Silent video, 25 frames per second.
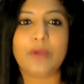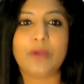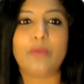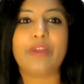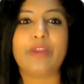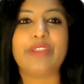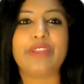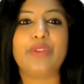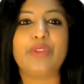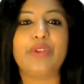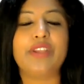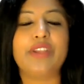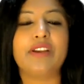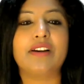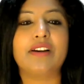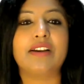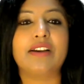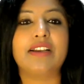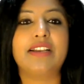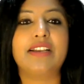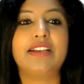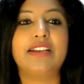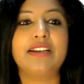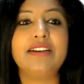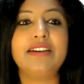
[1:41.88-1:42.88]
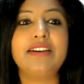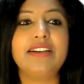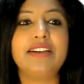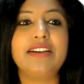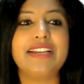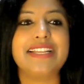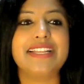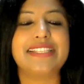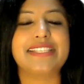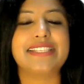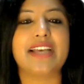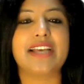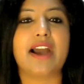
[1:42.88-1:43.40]
When you hear G,
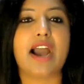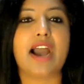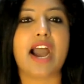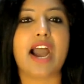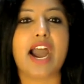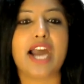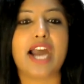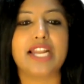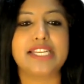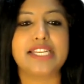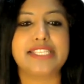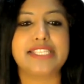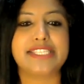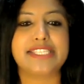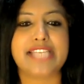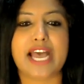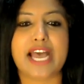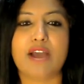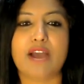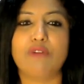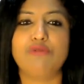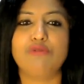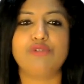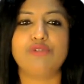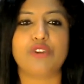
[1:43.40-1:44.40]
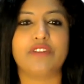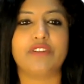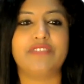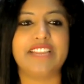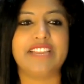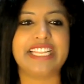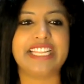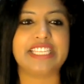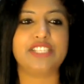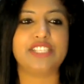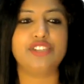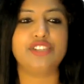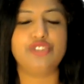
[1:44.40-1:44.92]
it's a hard sound of
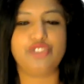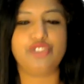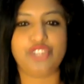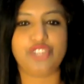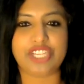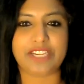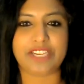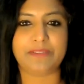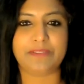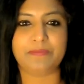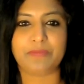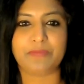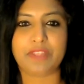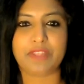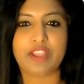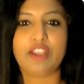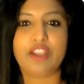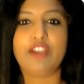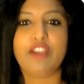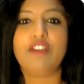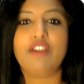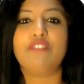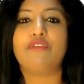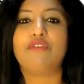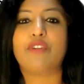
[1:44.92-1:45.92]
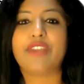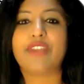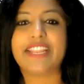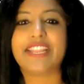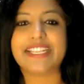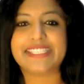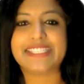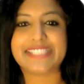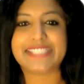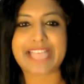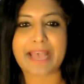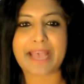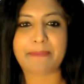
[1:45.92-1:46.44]
letter G. For
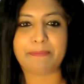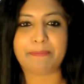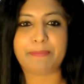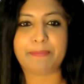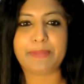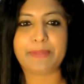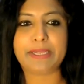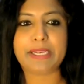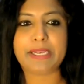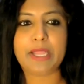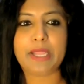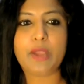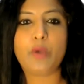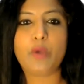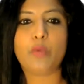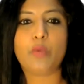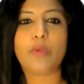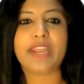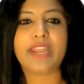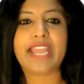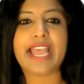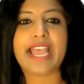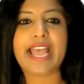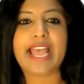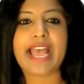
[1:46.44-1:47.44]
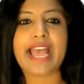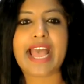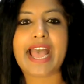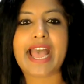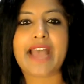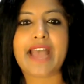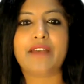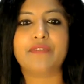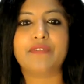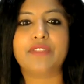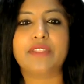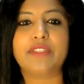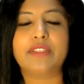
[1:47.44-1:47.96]
example, when I
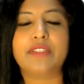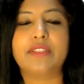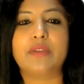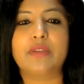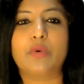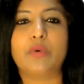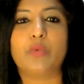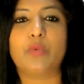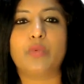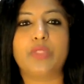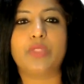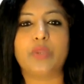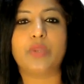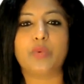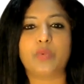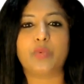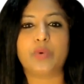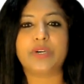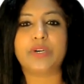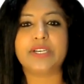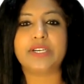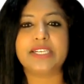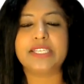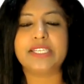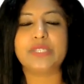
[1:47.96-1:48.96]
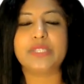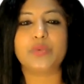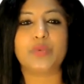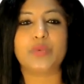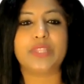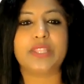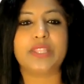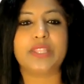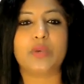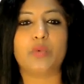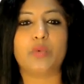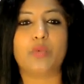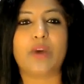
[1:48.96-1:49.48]
have the word
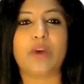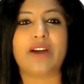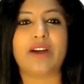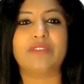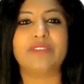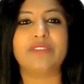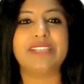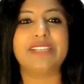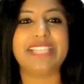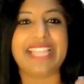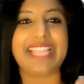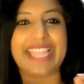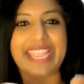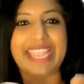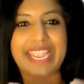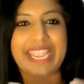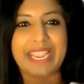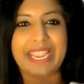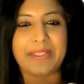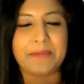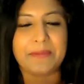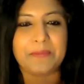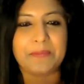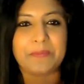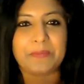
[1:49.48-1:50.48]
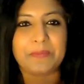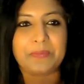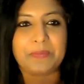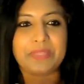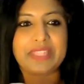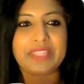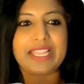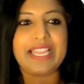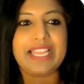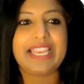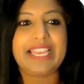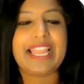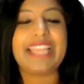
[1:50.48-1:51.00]
with the vowel A,
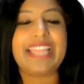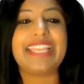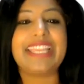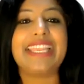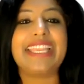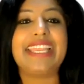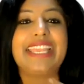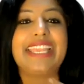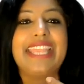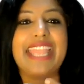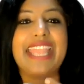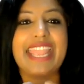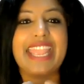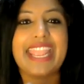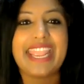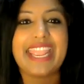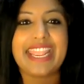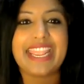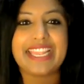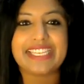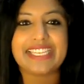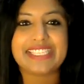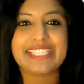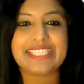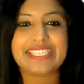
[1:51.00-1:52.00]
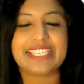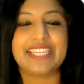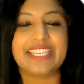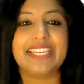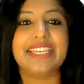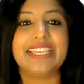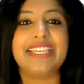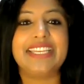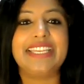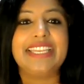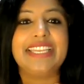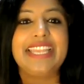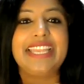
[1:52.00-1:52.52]
like gate,
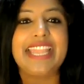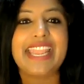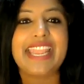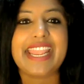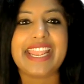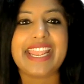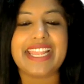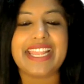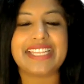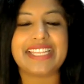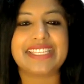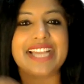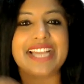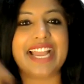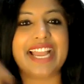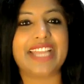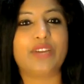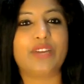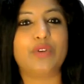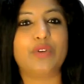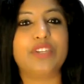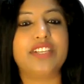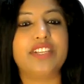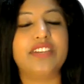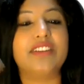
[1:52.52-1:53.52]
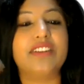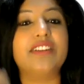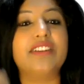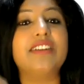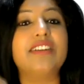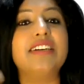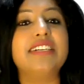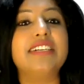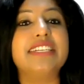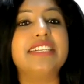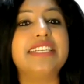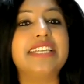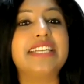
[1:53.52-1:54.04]
gate, I could
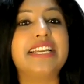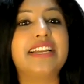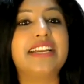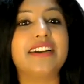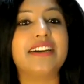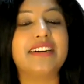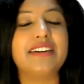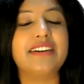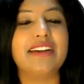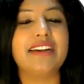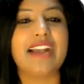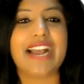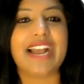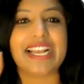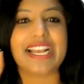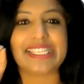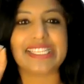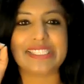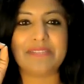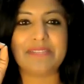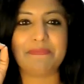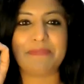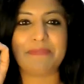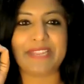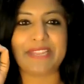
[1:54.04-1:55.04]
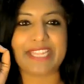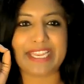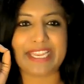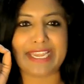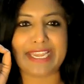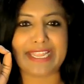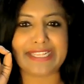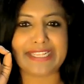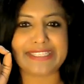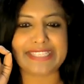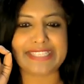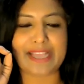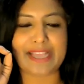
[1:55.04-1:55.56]
hear G as the
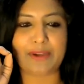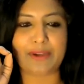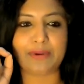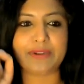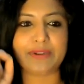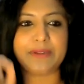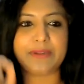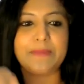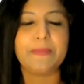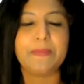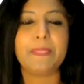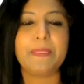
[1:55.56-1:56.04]
beginning sound.